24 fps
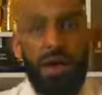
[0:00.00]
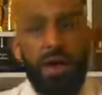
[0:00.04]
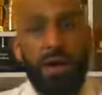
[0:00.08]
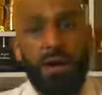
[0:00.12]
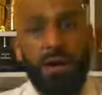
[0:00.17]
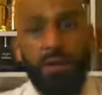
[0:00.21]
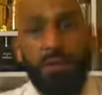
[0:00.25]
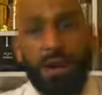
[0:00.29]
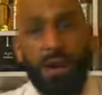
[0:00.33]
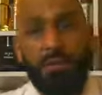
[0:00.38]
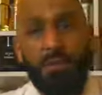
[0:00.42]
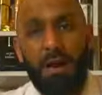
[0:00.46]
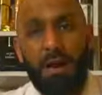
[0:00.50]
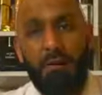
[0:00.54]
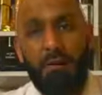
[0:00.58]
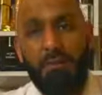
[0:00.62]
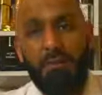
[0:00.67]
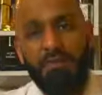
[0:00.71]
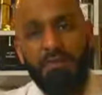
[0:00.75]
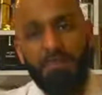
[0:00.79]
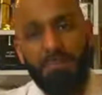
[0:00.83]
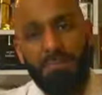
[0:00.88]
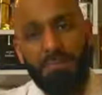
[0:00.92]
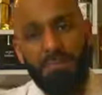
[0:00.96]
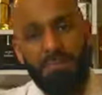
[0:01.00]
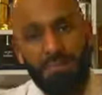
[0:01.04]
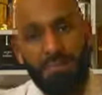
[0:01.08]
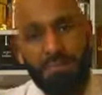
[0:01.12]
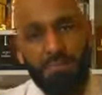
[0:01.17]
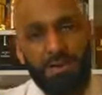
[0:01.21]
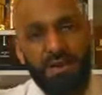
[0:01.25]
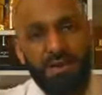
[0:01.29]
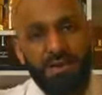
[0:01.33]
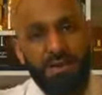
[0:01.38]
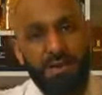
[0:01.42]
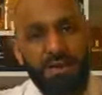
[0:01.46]
I'm
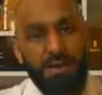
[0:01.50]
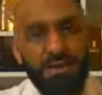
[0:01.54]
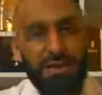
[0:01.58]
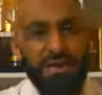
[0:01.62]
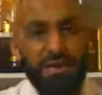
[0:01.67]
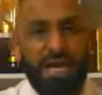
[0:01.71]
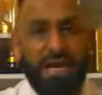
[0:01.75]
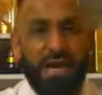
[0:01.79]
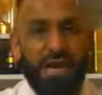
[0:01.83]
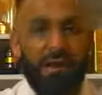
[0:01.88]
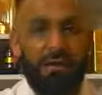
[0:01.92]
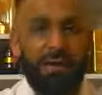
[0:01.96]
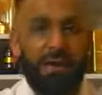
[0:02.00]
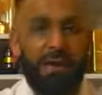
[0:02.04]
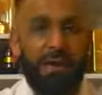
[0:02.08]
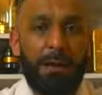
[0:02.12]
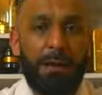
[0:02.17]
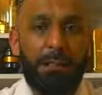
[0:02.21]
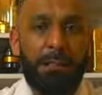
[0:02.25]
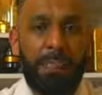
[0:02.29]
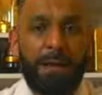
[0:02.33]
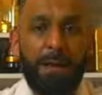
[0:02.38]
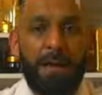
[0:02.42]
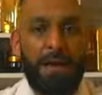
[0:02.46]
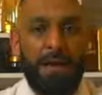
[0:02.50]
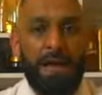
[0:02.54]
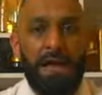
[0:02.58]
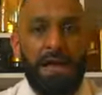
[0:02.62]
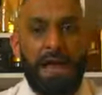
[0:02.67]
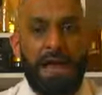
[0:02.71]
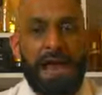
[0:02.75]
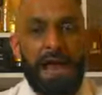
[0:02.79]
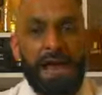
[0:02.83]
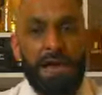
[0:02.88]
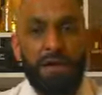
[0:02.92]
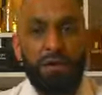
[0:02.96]
speaking to the checkout guy,
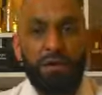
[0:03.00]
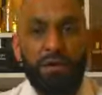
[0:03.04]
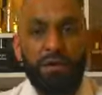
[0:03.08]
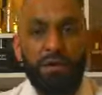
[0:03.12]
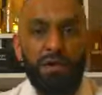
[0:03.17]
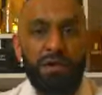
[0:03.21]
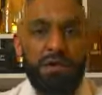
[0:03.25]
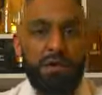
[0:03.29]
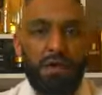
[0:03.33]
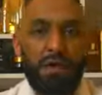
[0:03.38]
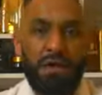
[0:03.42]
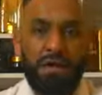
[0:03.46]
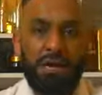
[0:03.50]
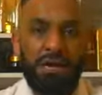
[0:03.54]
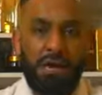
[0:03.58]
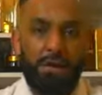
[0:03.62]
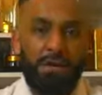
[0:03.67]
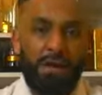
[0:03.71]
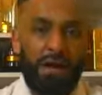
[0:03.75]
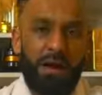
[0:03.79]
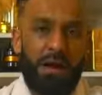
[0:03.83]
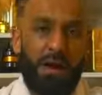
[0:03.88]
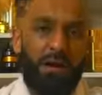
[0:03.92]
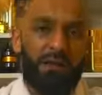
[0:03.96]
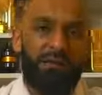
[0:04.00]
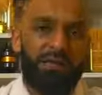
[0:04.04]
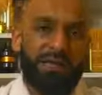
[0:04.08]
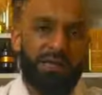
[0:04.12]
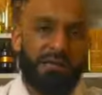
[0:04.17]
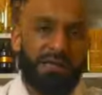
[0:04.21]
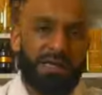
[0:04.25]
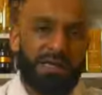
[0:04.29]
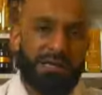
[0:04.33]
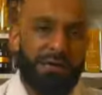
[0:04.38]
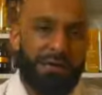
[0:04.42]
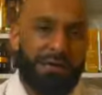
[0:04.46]
and we're just talking about,
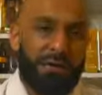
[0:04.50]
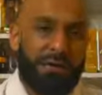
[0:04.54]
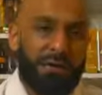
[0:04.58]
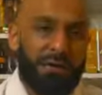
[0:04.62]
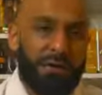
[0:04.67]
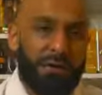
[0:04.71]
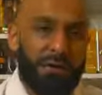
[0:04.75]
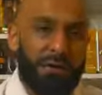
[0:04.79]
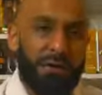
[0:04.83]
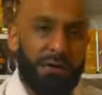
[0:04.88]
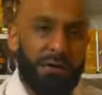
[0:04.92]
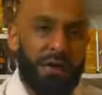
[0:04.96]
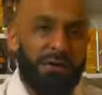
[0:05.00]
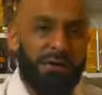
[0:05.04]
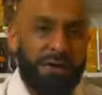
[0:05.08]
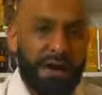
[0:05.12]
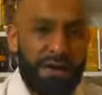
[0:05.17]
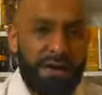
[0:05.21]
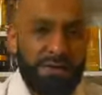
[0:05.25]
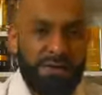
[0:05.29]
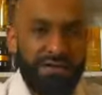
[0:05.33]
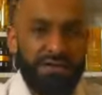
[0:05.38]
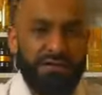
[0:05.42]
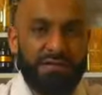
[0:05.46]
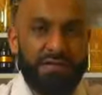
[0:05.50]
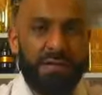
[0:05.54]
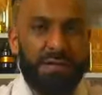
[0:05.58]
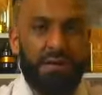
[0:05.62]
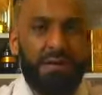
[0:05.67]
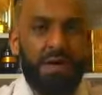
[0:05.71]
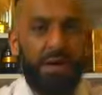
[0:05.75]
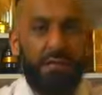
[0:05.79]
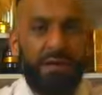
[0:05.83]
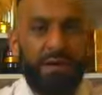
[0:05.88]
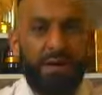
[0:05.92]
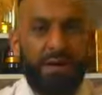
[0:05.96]
obviously, the coronavirus is
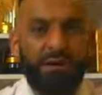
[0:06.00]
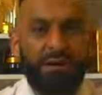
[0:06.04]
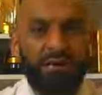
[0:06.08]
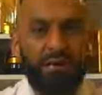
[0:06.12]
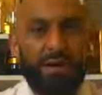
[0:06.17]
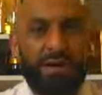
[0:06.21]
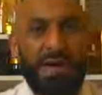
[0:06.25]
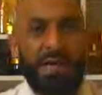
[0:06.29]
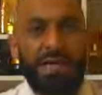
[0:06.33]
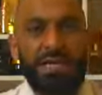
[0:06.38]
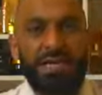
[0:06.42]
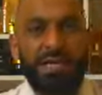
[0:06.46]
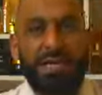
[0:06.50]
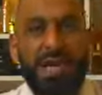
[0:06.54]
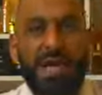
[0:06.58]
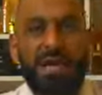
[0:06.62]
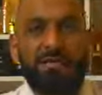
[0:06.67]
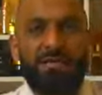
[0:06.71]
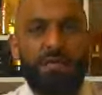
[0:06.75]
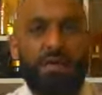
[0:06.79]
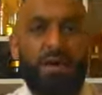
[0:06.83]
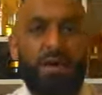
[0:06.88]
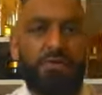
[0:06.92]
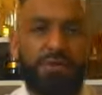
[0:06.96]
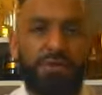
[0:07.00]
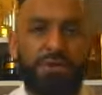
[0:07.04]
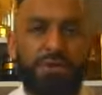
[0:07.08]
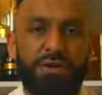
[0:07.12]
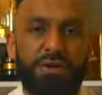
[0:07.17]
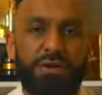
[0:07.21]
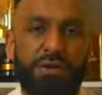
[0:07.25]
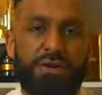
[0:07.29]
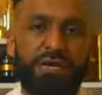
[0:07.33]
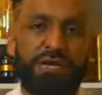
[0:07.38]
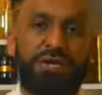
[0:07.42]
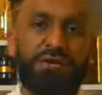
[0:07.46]
going about, so any chance or
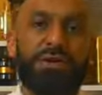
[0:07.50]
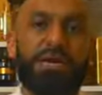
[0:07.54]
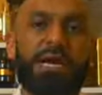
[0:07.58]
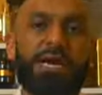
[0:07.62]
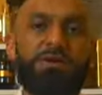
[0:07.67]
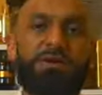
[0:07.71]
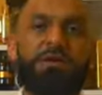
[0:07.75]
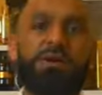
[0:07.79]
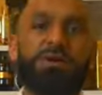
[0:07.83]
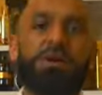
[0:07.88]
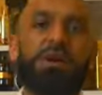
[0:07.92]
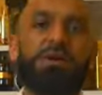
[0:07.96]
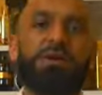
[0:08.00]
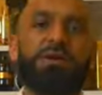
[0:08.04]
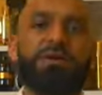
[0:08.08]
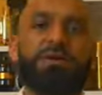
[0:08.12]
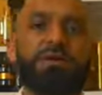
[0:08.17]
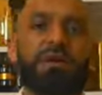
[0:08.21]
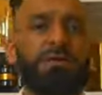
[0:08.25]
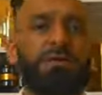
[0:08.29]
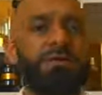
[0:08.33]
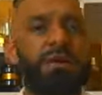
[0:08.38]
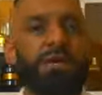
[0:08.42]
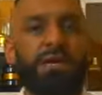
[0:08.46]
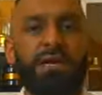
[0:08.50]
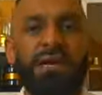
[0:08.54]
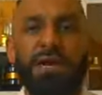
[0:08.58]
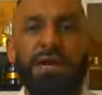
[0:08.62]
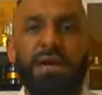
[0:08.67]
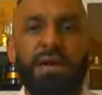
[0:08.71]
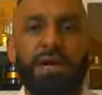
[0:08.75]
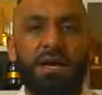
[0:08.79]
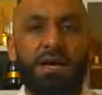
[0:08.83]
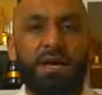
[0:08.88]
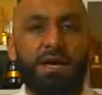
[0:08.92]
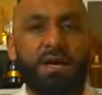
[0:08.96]
opportunity you get to talk to somebody,
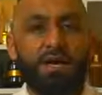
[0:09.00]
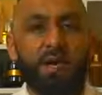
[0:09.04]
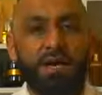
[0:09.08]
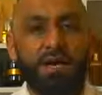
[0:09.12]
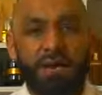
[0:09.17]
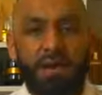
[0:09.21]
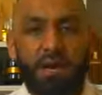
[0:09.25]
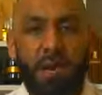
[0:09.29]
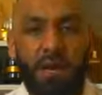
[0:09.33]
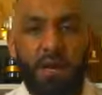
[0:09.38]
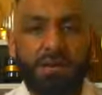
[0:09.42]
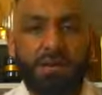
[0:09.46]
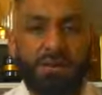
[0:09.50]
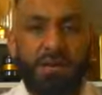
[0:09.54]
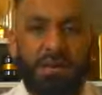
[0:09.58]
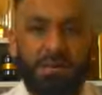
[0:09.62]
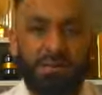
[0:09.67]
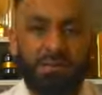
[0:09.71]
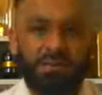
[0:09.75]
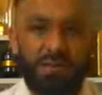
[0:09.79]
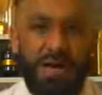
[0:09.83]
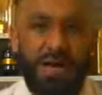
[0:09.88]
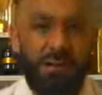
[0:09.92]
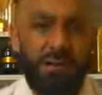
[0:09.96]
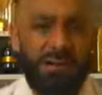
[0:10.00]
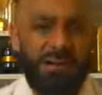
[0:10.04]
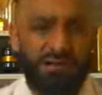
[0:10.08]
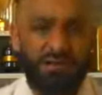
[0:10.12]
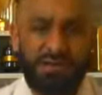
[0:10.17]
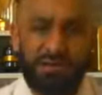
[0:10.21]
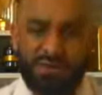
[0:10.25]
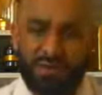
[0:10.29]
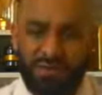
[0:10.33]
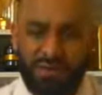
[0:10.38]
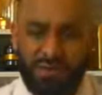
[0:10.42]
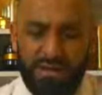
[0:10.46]
you just talk to them. So I must
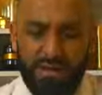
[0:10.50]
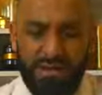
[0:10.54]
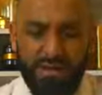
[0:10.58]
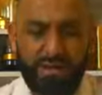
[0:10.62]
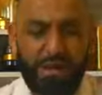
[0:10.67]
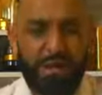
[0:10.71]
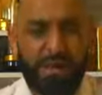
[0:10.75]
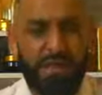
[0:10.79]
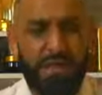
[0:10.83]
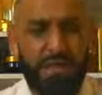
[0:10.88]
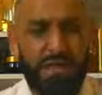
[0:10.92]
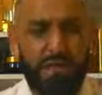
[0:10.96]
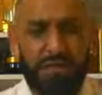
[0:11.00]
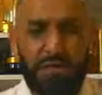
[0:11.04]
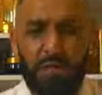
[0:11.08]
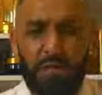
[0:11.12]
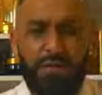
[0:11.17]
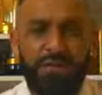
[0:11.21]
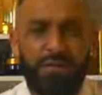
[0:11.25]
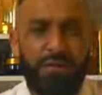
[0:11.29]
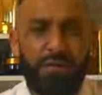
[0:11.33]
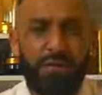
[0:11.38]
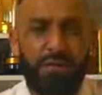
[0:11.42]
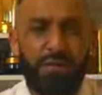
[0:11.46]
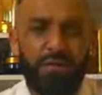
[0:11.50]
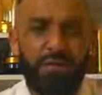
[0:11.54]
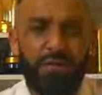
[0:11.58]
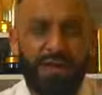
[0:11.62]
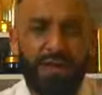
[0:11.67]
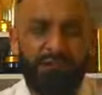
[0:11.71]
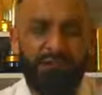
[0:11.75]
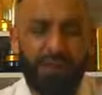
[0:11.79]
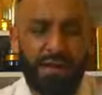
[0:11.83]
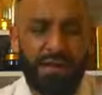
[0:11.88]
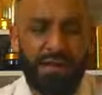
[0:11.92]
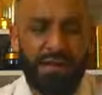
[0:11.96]
have stood there talking to him about 4 or
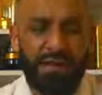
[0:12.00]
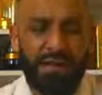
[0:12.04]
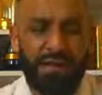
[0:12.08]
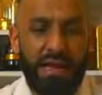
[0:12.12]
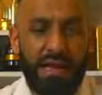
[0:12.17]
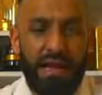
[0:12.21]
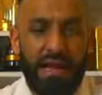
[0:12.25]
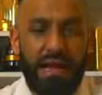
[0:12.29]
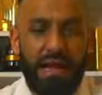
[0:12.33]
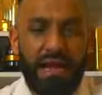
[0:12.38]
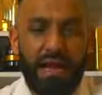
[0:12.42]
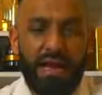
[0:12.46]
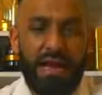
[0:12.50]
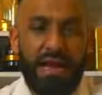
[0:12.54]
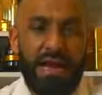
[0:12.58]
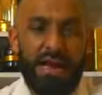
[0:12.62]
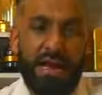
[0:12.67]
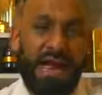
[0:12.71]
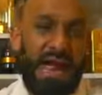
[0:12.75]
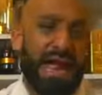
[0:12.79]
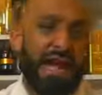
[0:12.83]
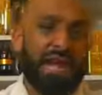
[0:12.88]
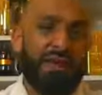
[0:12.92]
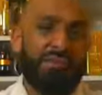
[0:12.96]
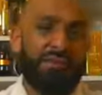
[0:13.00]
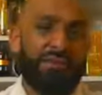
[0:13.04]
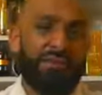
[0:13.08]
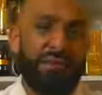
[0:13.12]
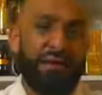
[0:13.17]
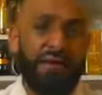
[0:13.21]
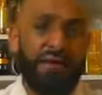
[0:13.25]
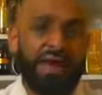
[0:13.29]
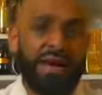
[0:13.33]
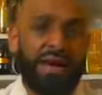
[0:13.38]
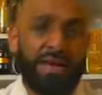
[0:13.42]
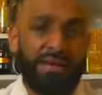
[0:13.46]
5 minutes, and I never
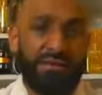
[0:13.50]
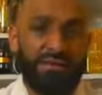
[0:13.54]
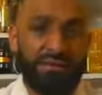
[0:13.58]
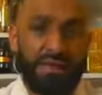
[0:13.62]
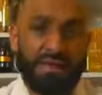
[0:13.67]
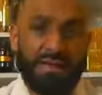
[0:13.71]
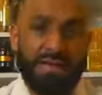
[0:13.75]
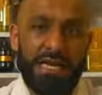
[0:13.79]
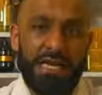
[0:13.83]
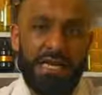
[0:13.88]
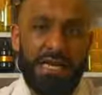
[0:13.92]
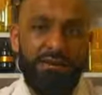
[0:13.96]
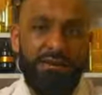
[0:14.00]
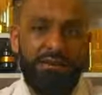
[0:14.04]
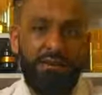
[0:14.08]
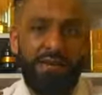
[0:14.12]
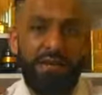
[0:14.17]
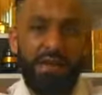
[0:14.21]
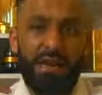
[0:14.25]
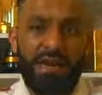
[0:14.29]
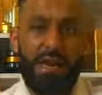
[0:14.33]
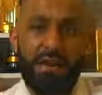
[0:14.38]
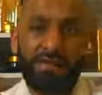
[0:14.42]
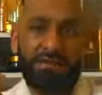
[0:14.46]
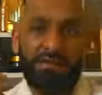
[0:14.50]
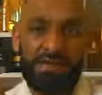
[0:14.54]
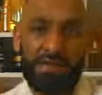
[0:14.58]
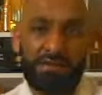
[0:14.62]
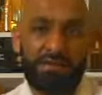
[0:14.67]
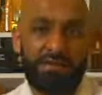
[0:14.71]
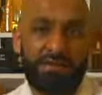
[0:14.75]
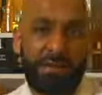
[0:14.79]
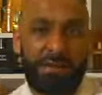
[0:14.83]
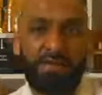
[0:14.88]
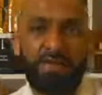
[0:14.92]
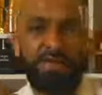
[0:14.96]
realized, and he never realized, there
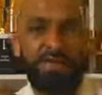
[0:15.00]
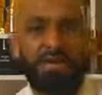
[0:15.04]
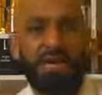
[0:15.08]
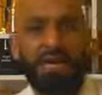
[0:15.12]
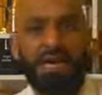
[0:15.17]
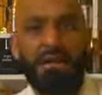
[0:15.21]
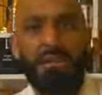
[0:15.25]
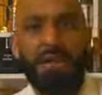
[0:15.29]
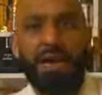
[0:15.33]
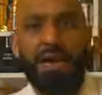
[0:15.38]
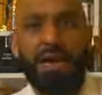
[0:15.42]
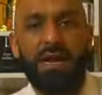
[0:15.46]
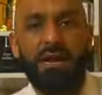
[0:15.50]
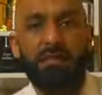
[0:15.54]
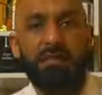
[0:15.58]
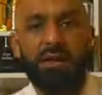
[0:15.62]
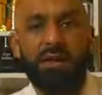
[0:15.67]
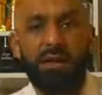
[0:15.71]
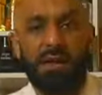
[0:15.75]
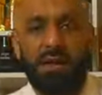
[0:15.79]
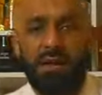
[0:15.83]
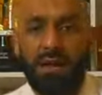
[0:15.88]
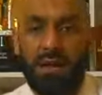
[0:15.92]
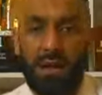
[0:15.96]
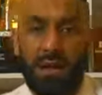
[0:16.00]
was somebody standing behind me.